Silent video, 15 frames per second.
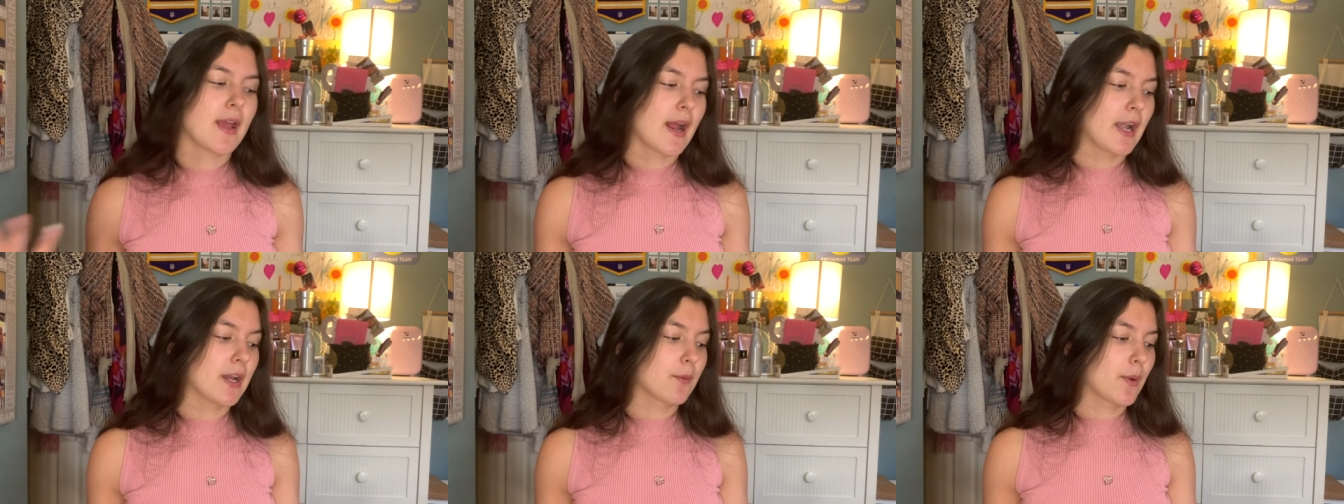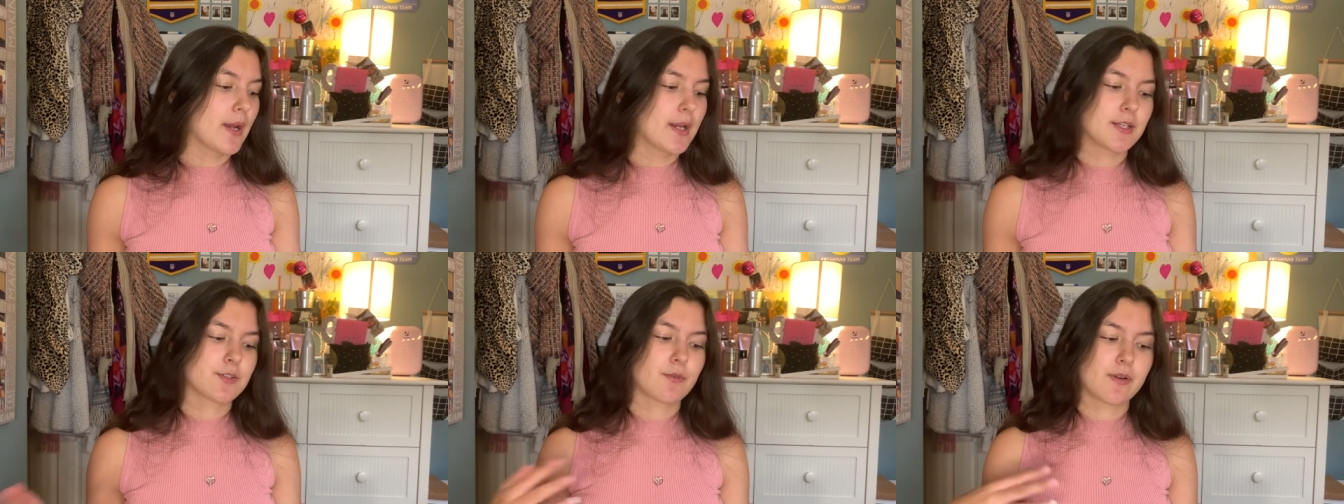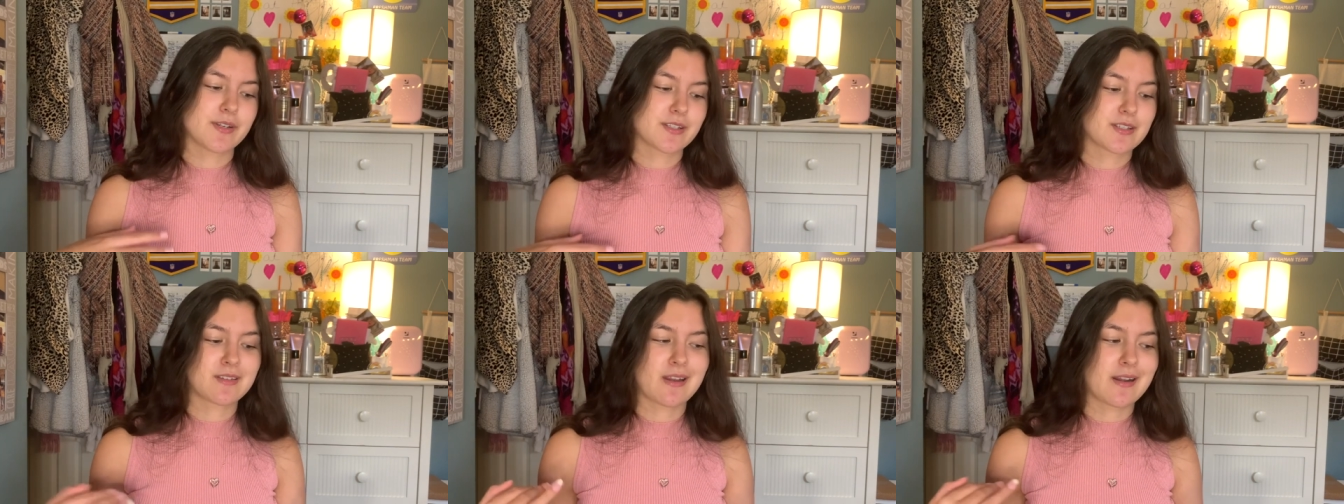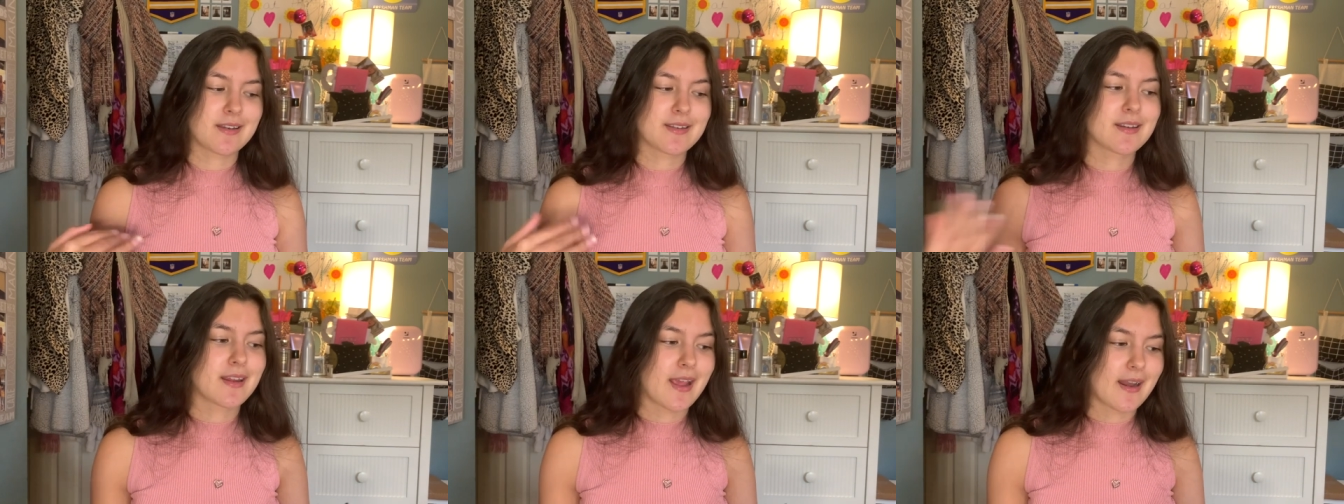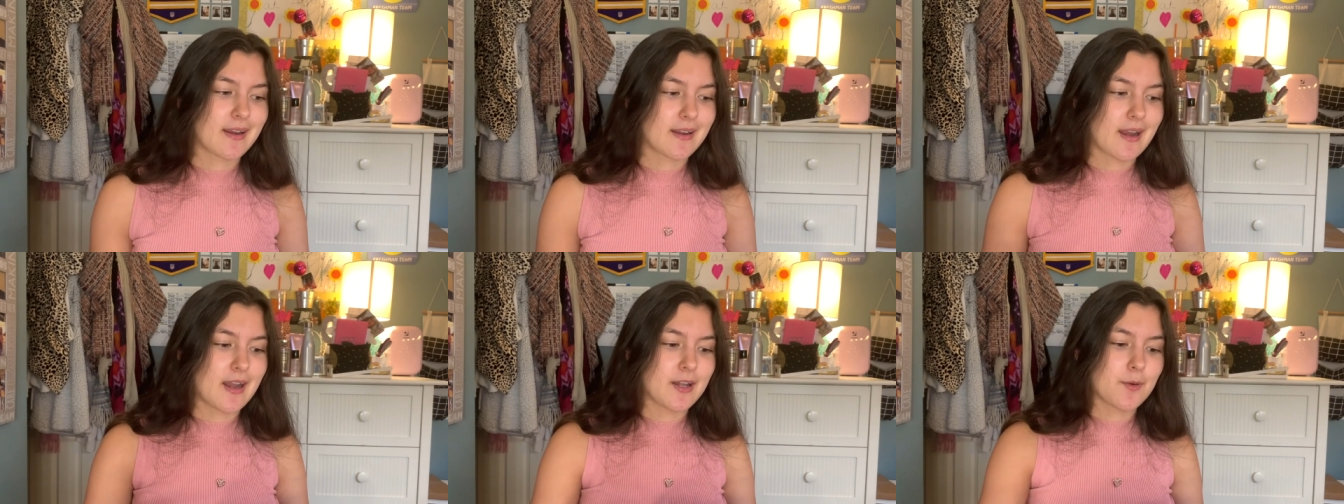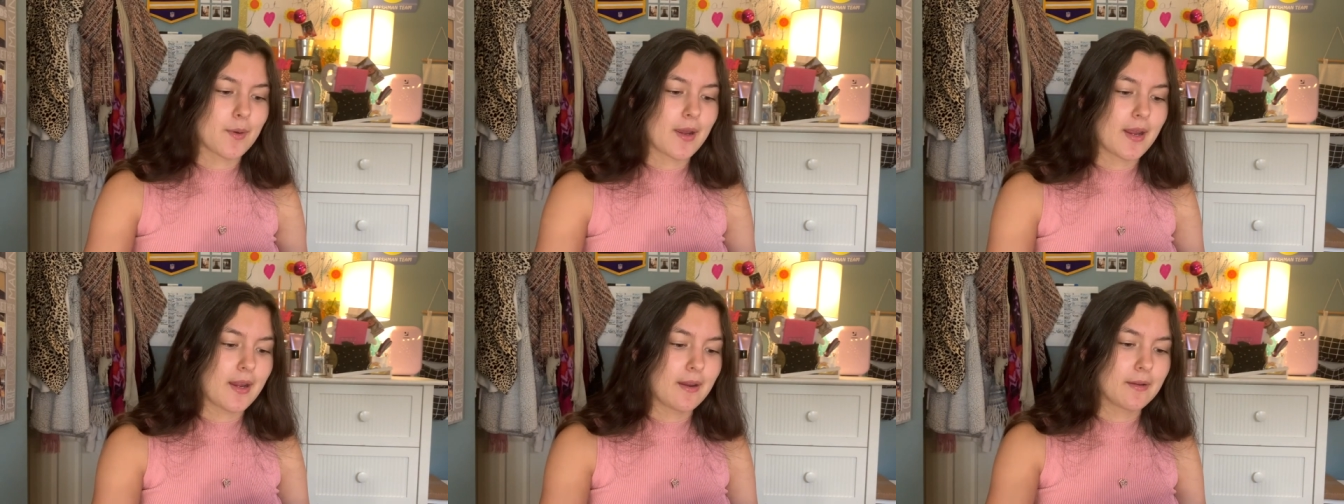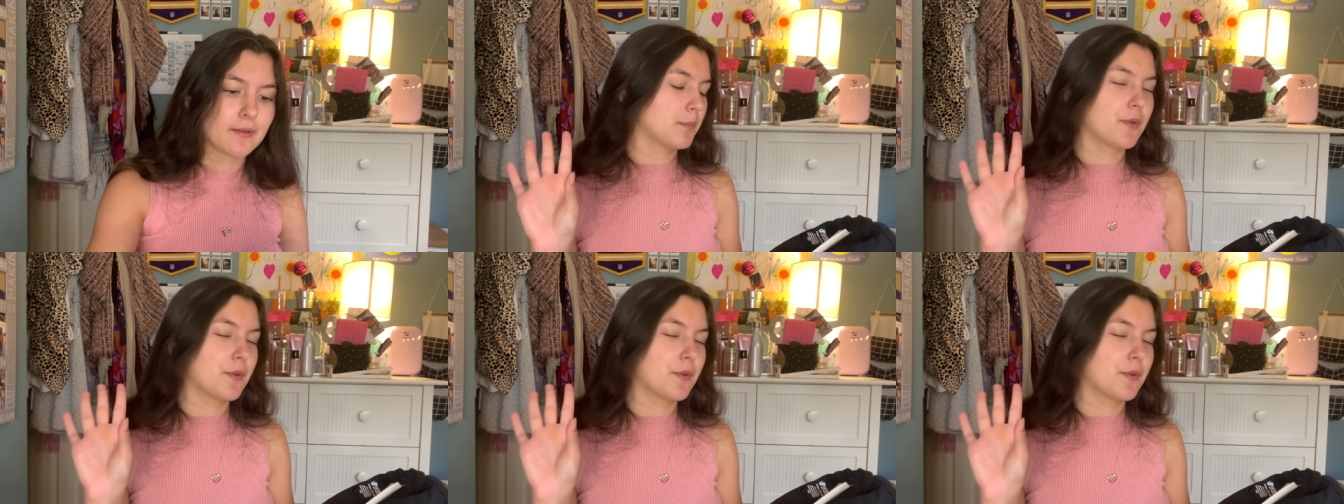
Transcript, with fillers: anyway, so I just decided to get it anyway.